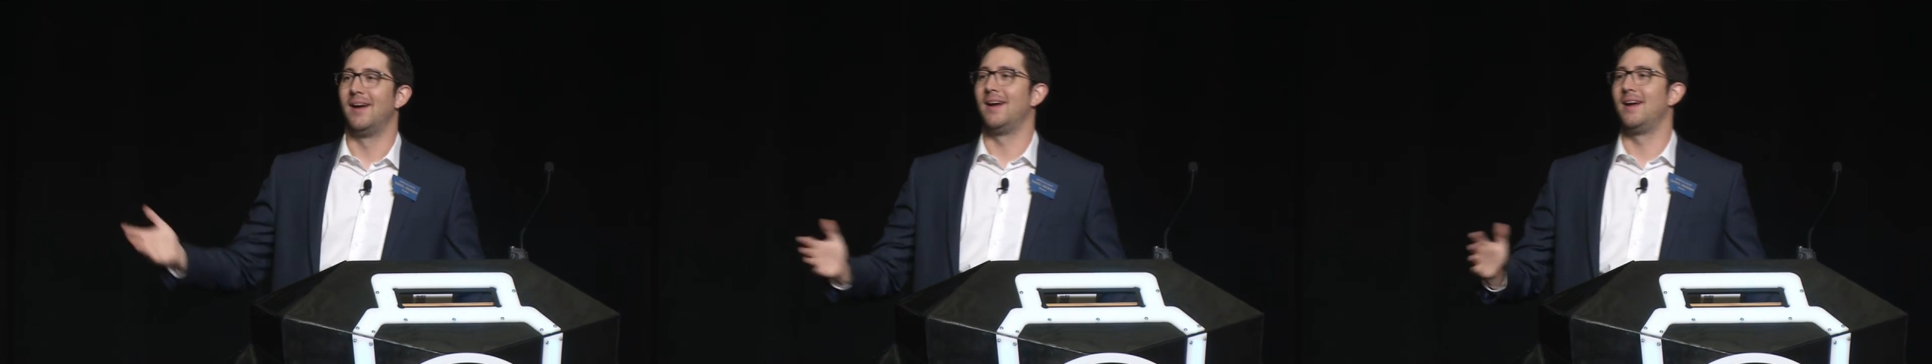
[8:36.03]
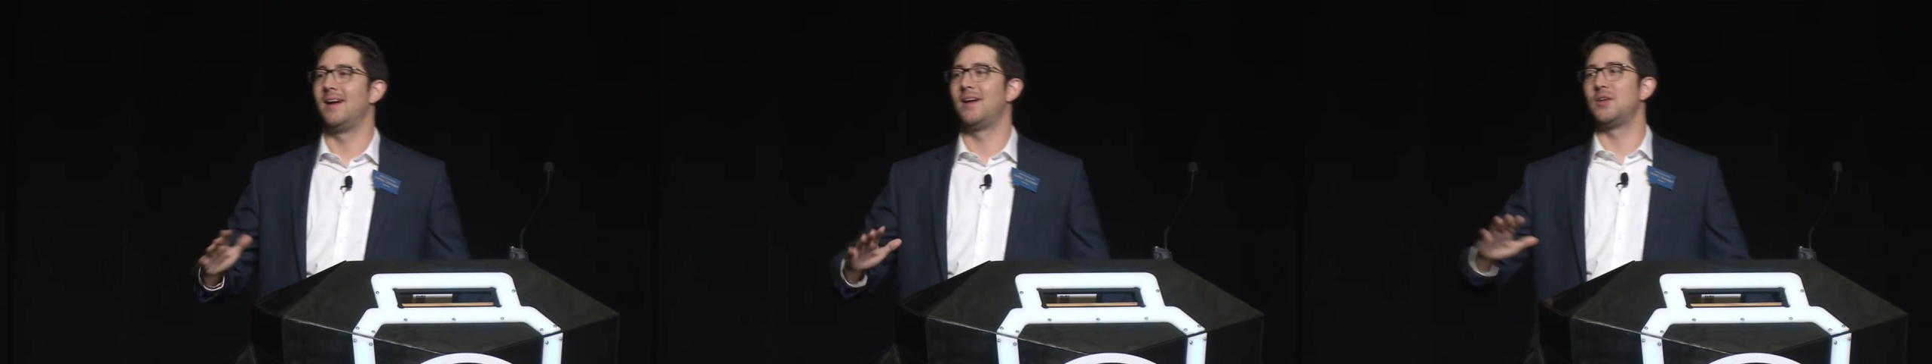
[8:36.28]

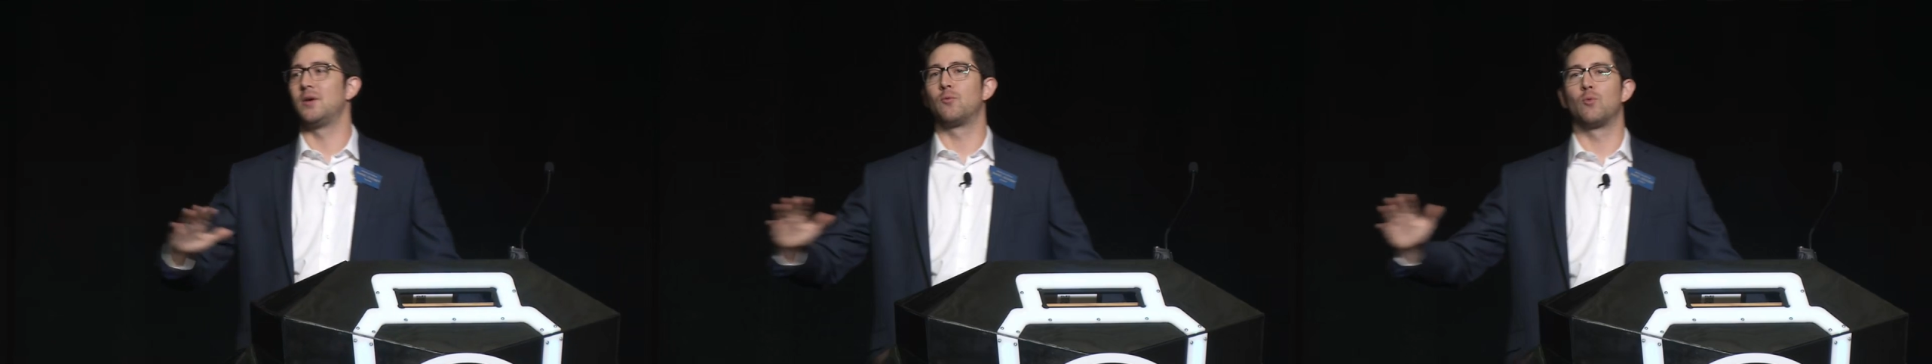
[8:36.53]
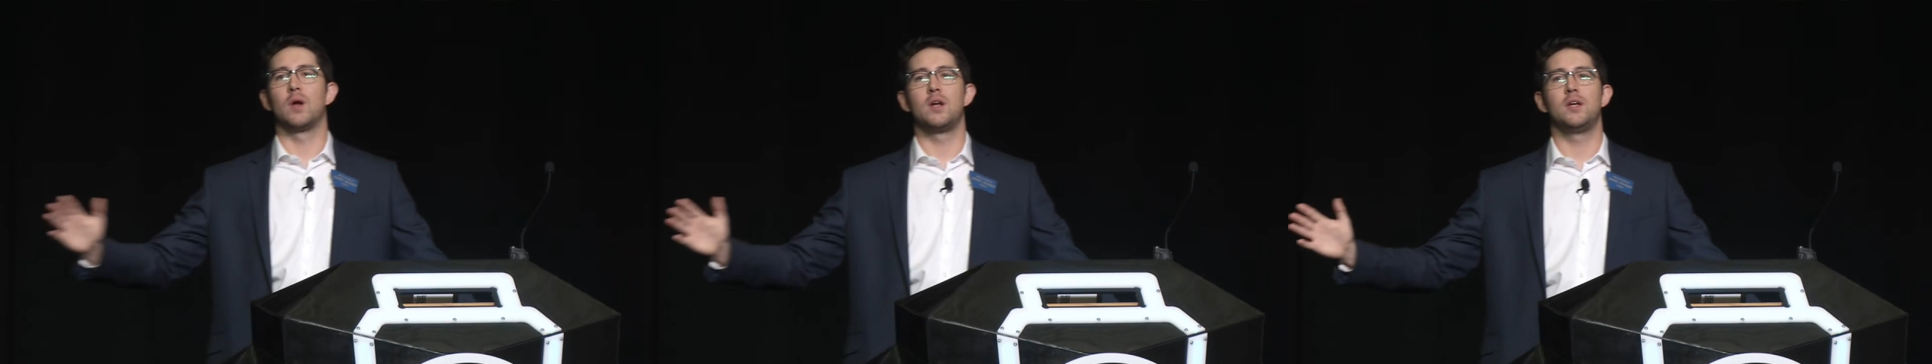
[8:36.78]
And the
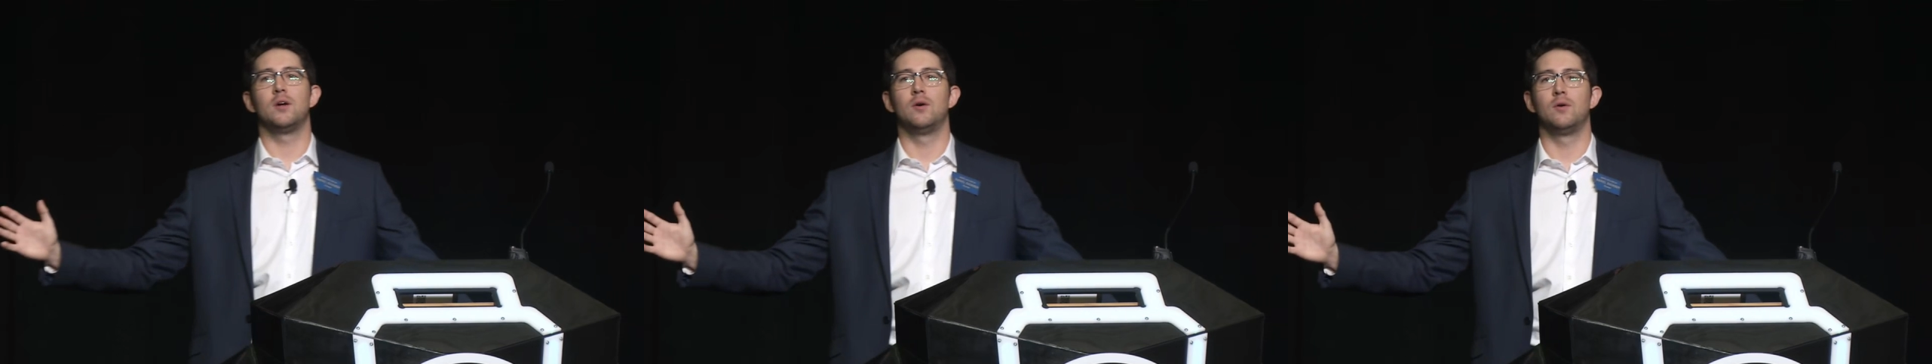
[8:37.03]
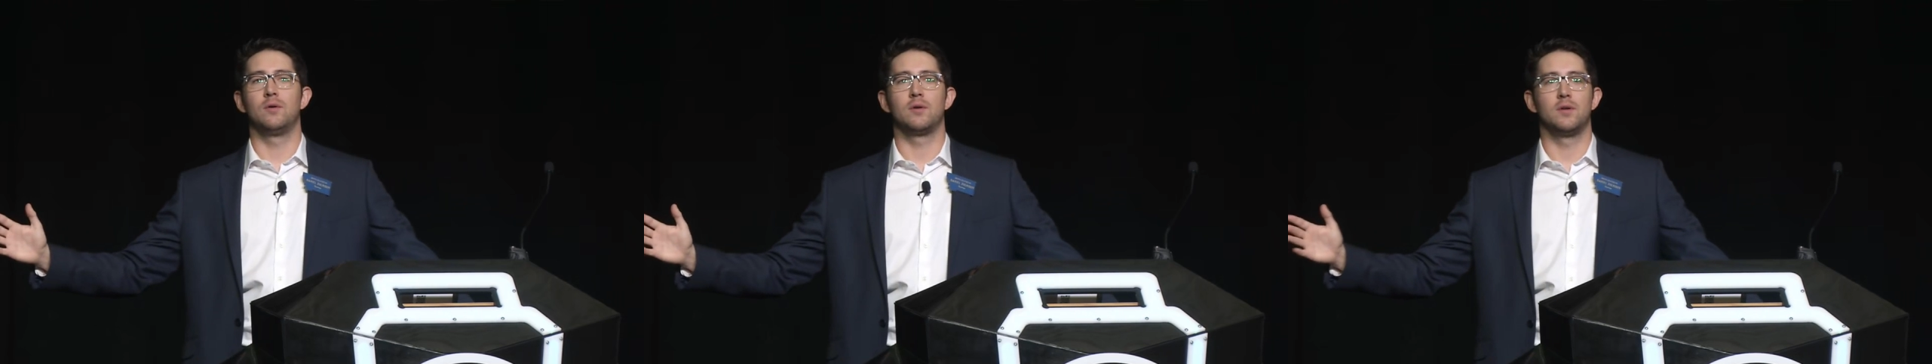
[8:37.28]

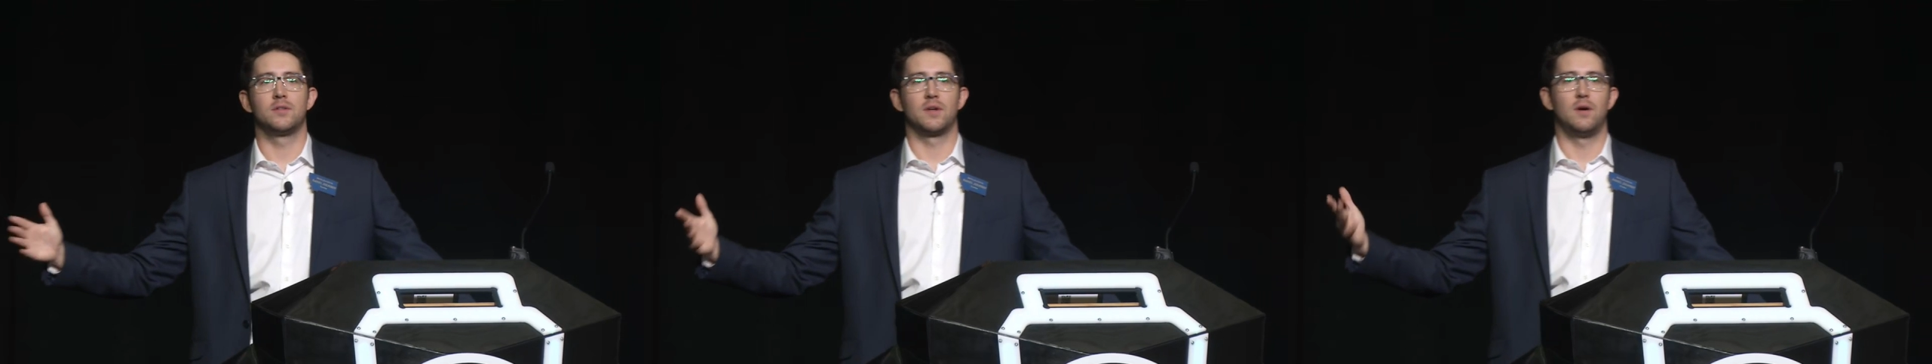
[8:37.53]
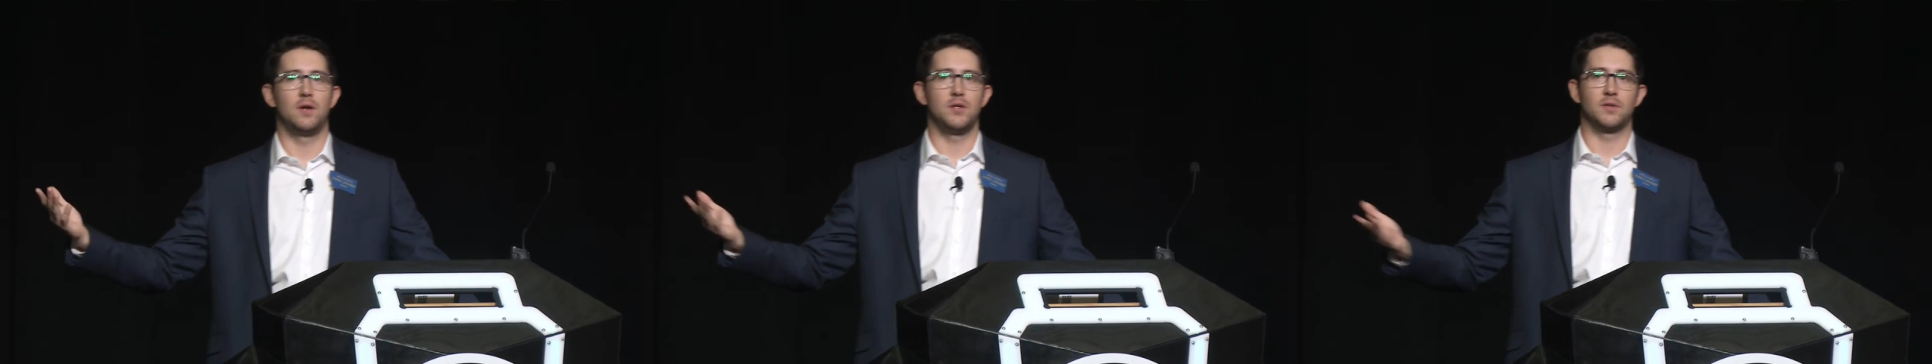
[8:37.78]
radio is
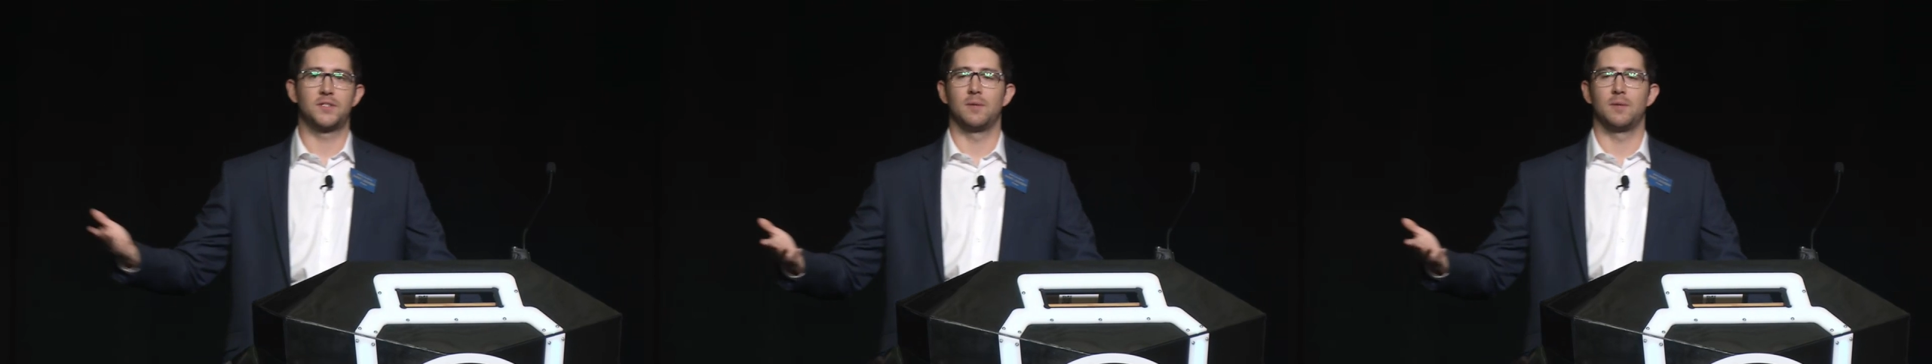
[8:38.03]
on,